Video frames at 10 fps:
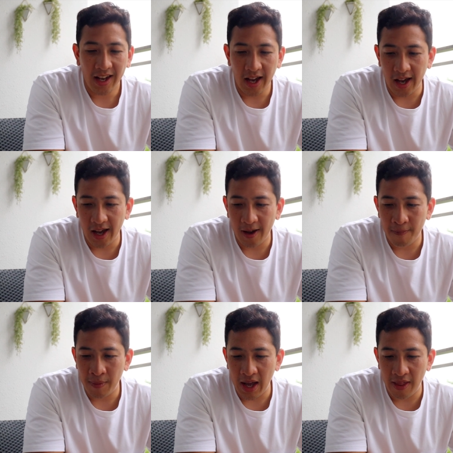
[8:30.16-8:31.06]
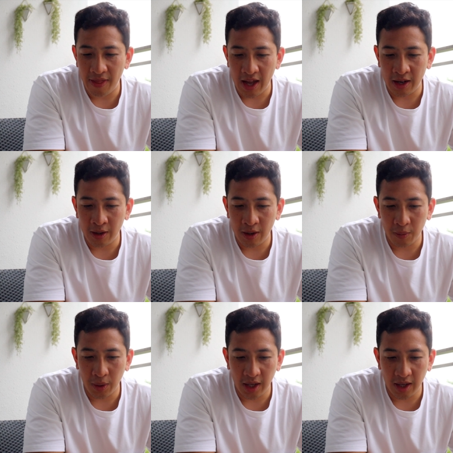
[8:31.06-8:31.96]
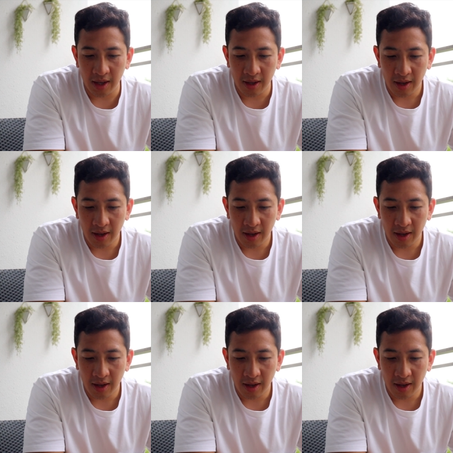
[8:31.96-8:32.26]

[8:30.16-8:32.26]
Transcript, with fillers: Um, and then we